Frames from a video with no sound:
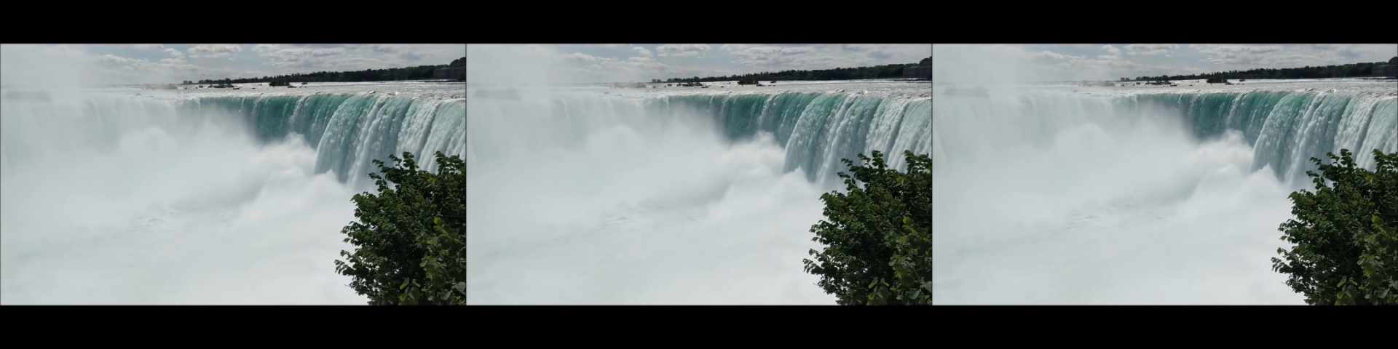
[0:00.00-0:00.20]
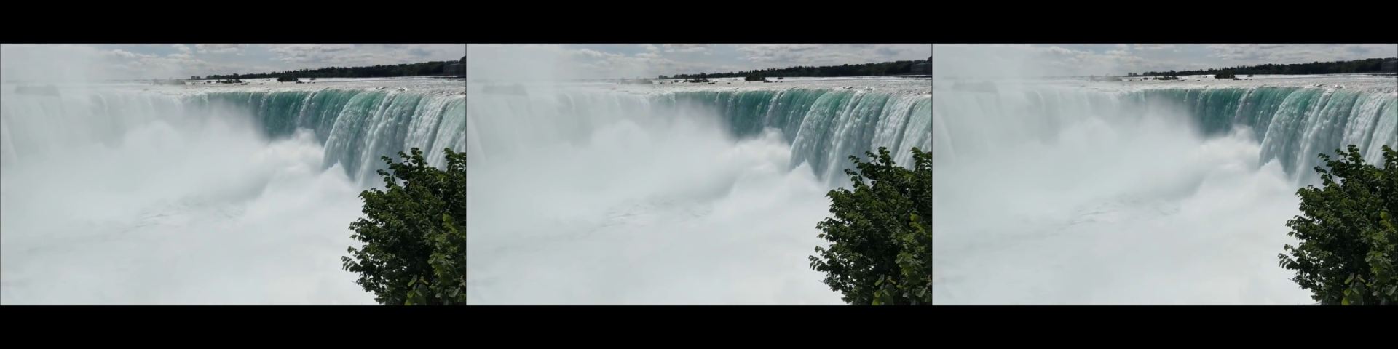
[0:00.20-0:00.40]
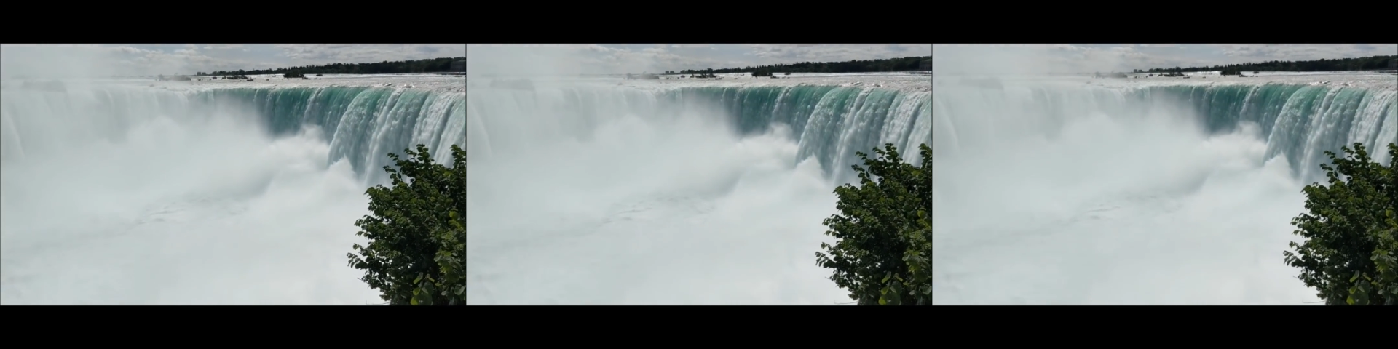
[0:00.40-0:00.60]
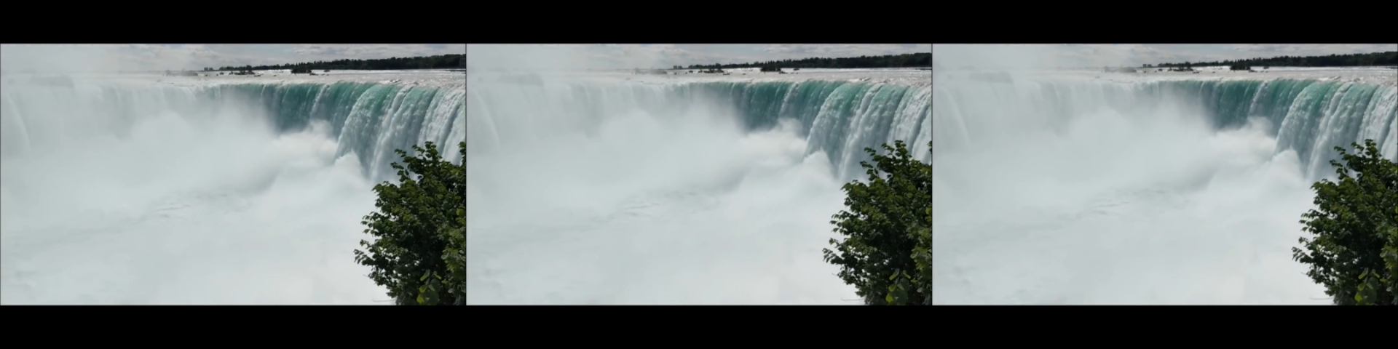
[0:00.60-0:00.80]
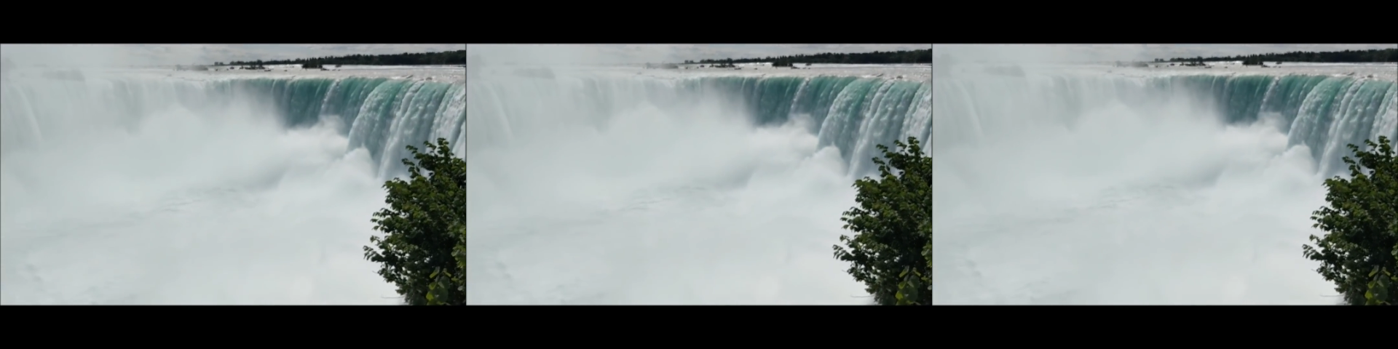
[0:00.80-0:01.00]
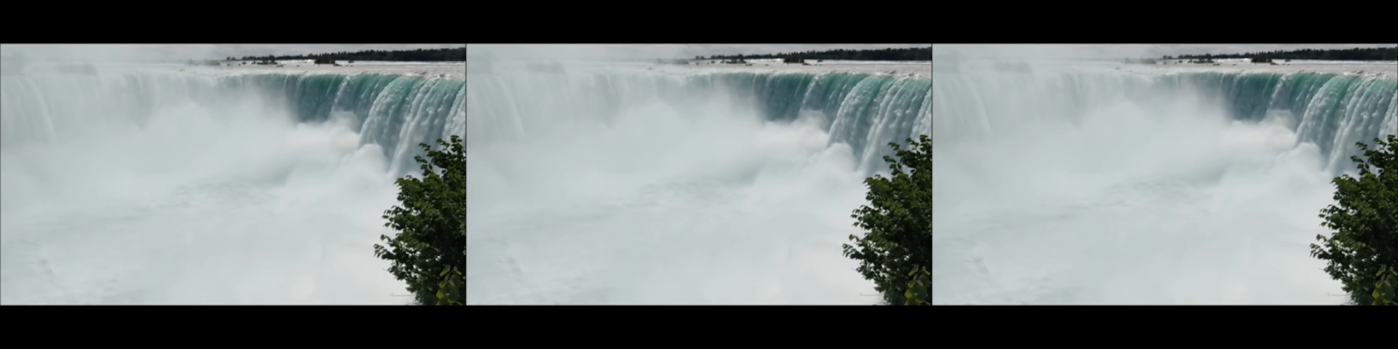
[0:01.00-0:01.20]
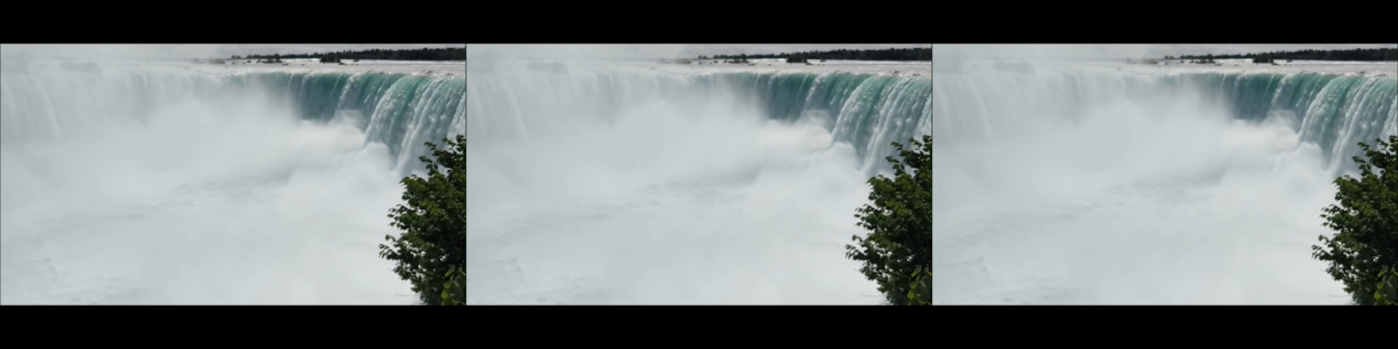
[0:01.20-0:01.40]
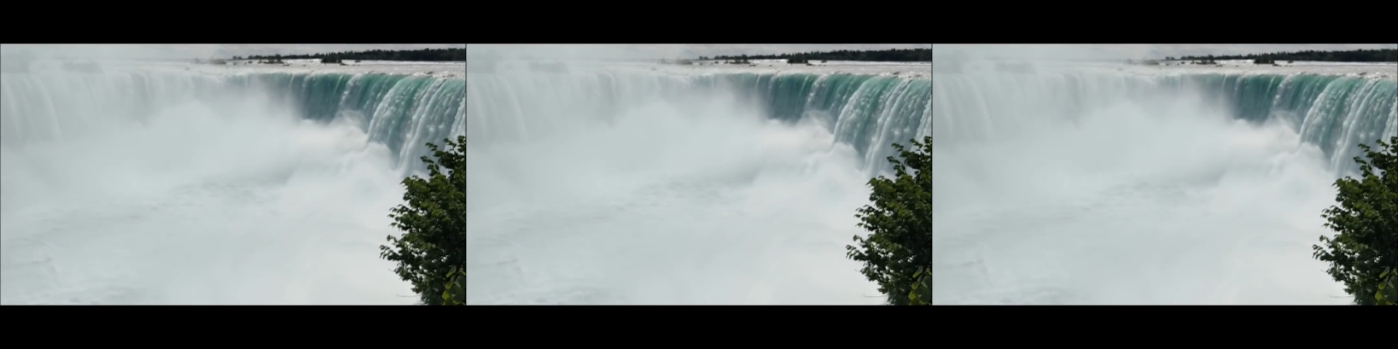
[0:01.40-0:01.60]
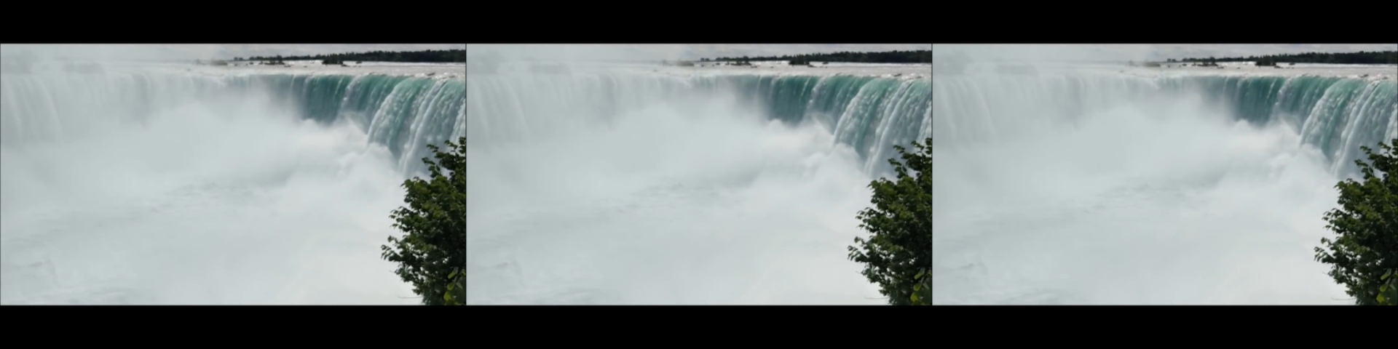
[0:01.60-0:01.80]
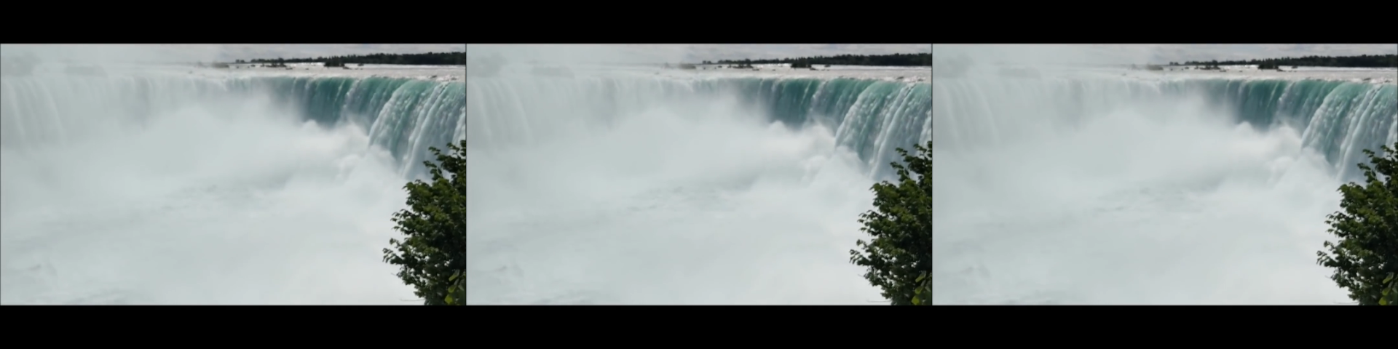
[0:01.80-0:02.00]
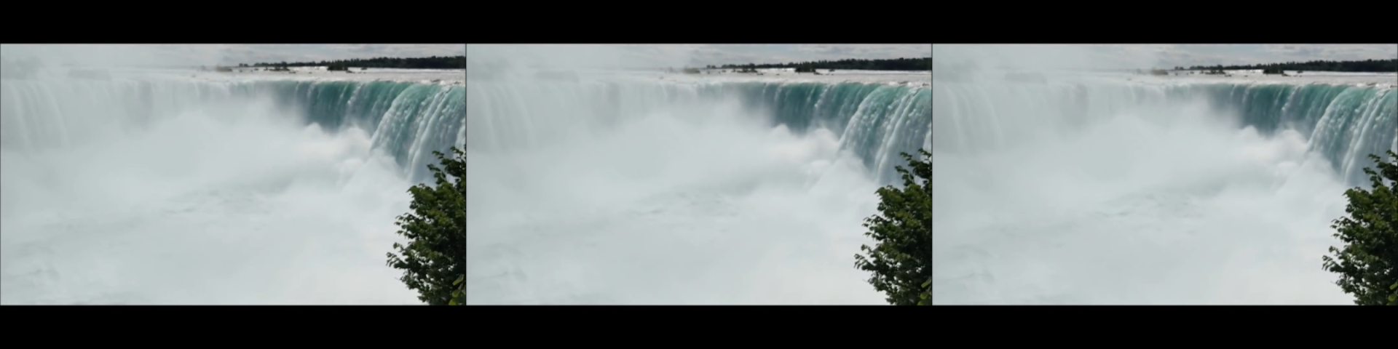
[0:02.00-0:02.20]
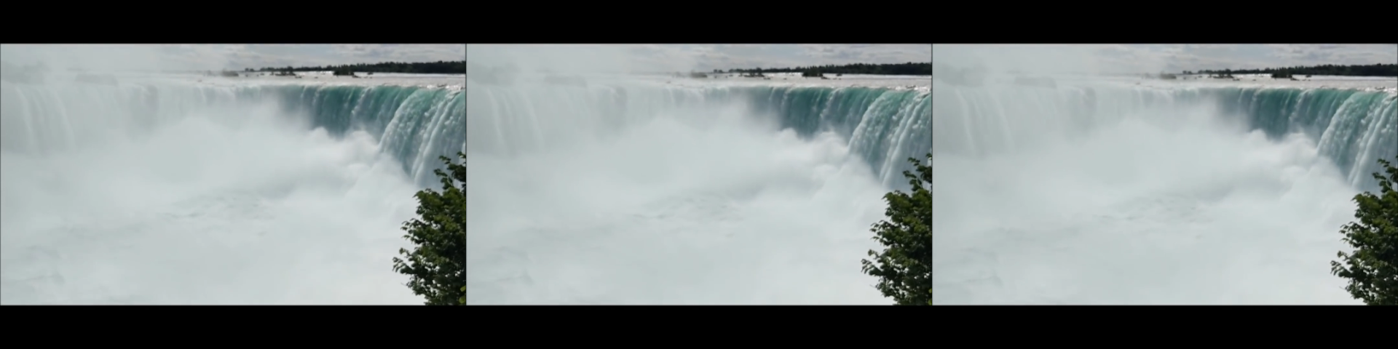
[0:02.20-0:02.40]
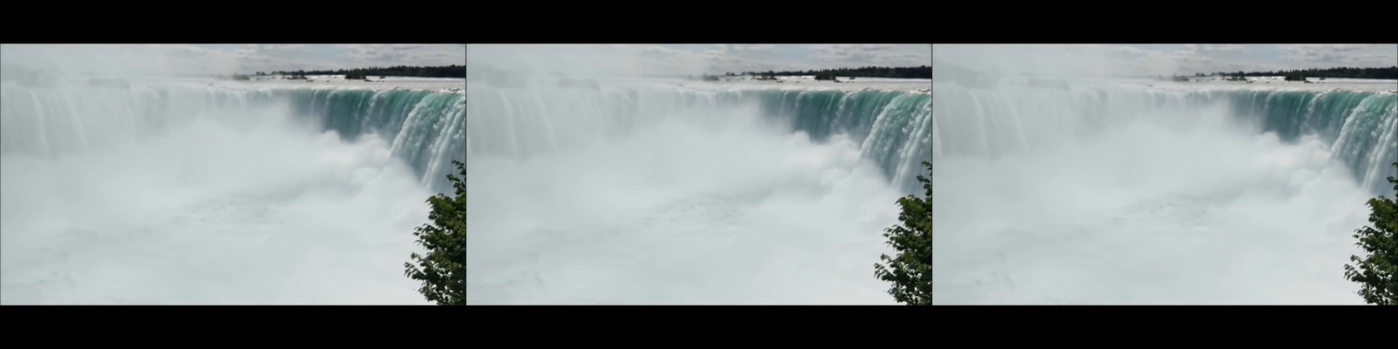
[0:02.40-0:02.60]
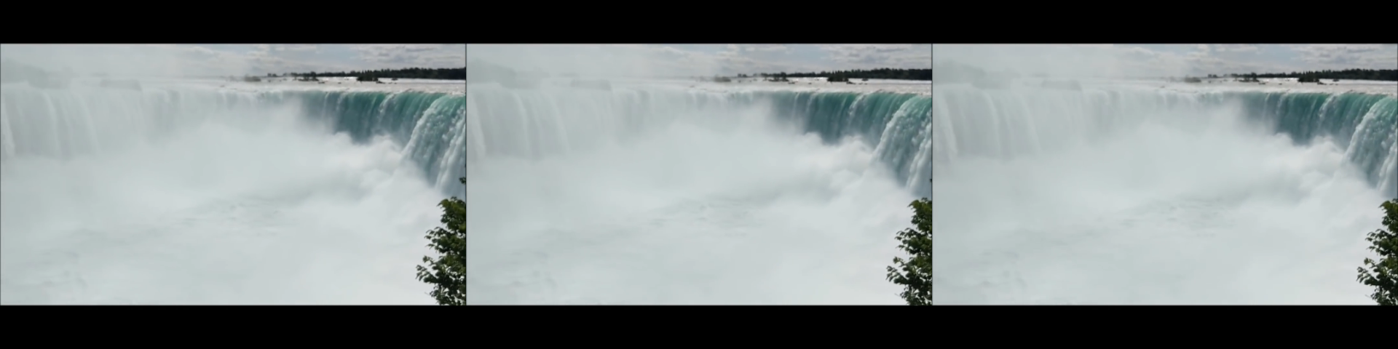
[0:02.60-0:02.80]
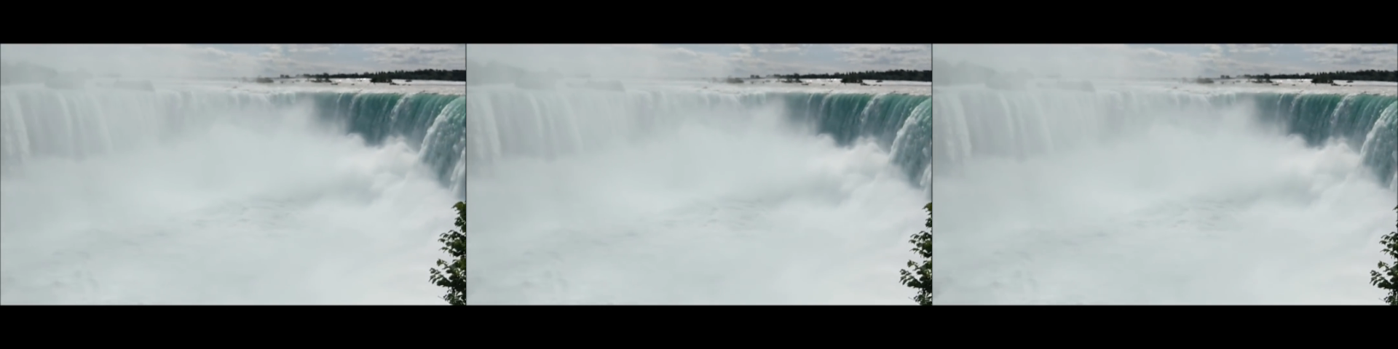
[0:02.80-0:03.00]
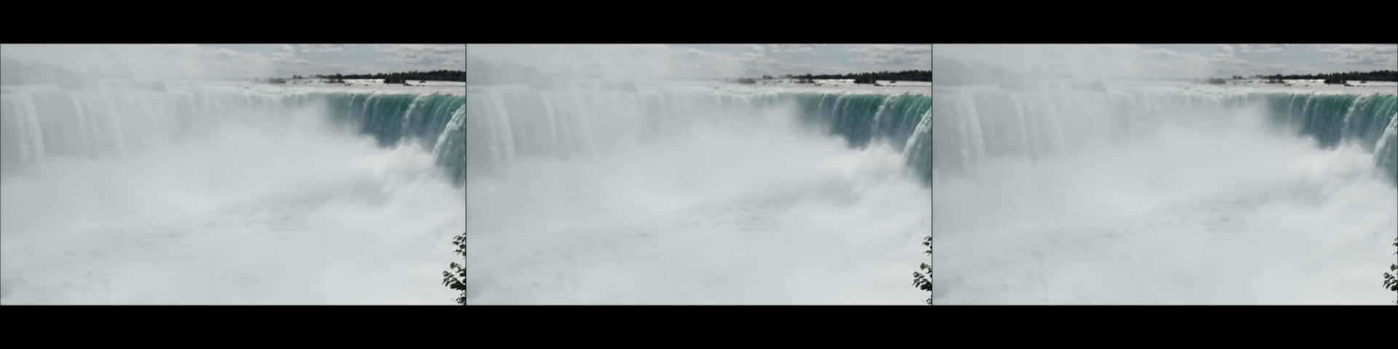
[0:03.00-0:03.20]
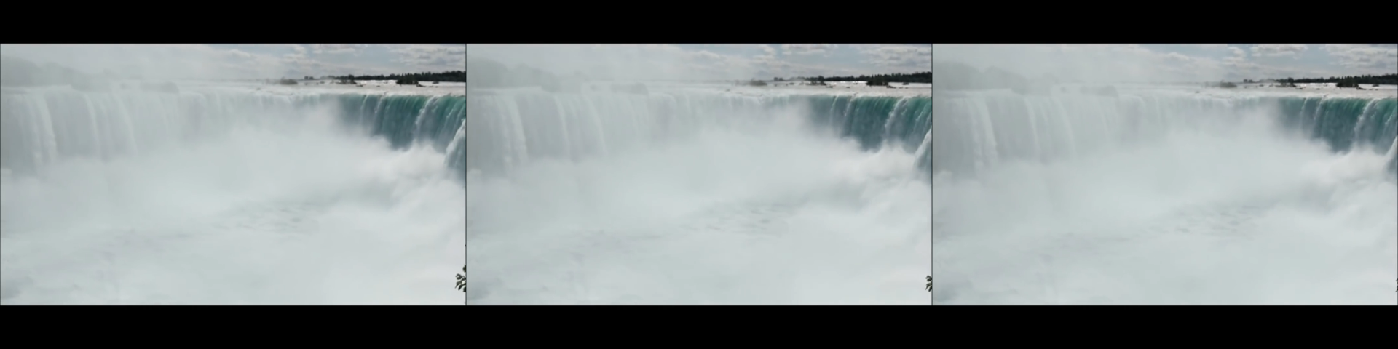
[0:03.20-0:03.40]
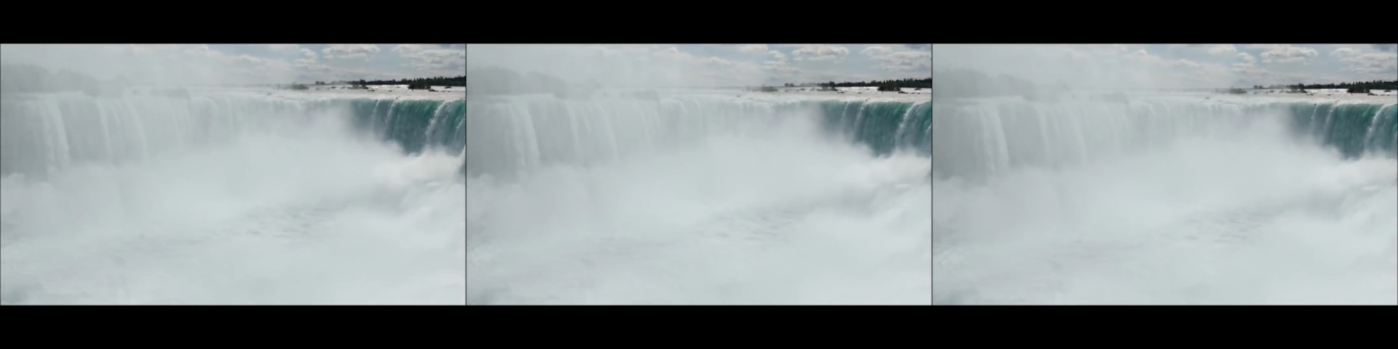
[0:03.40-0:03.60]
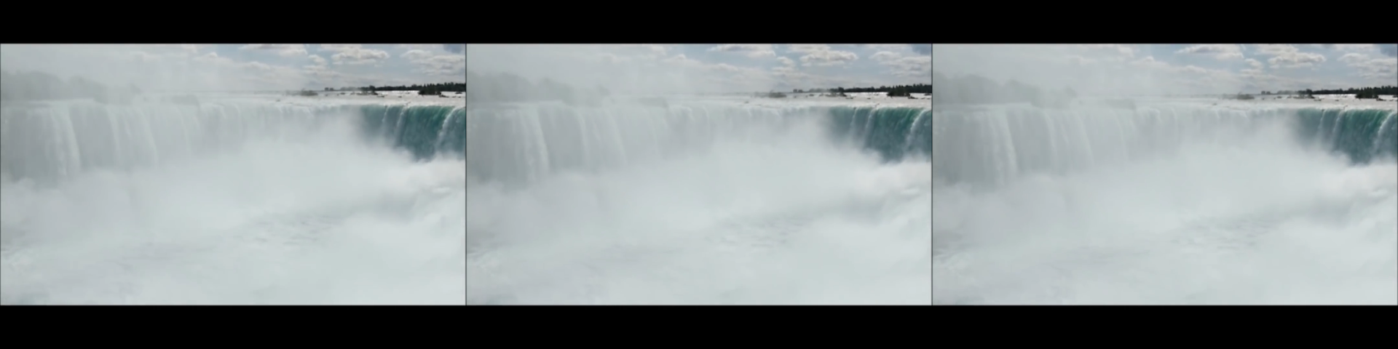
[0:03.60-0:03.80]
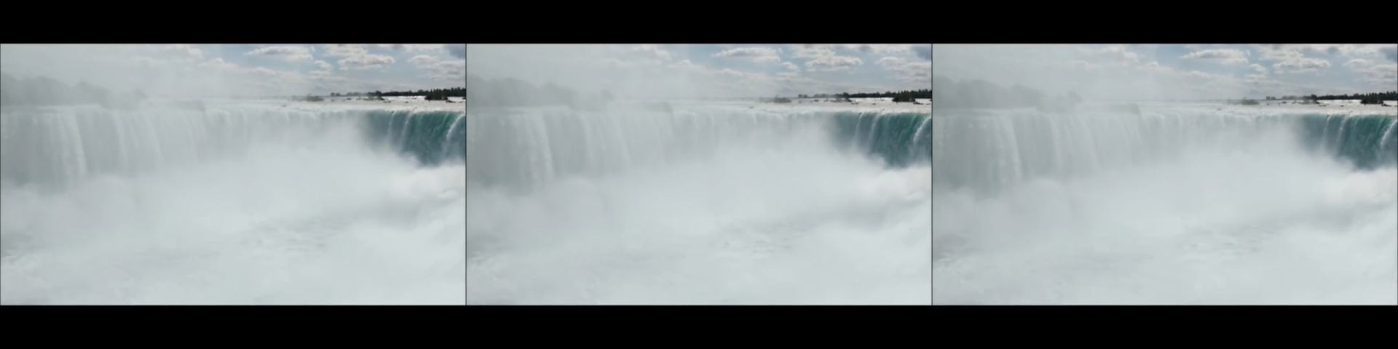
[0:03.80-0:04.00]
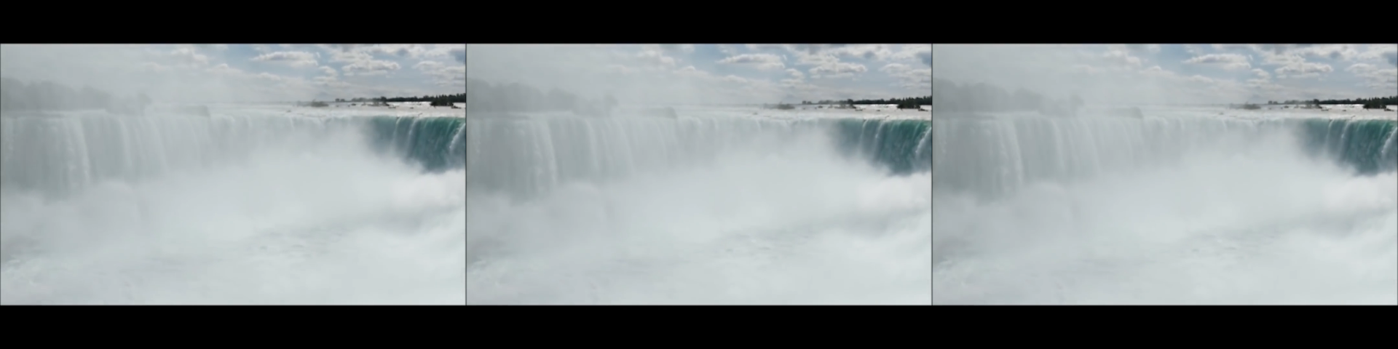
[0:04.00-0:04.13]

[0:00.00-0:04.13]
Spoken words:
(no speaker visible)